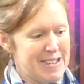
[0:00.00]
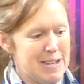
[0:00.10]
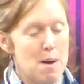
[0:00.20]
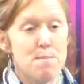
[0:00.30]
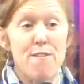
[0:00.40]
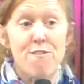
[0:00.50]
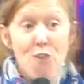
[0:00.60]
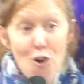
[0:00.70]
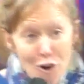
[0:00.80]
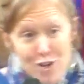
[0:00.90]

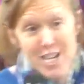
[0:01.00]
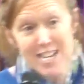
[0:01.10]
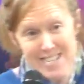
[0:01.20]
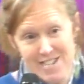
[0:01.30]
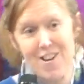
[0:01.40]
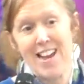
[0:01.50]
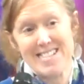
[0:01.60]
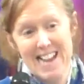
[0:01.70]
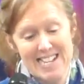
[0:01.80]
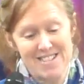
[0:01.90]
Before Jesus raised
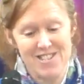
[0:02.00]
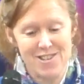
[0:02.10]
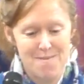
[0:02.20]
Lazarus from the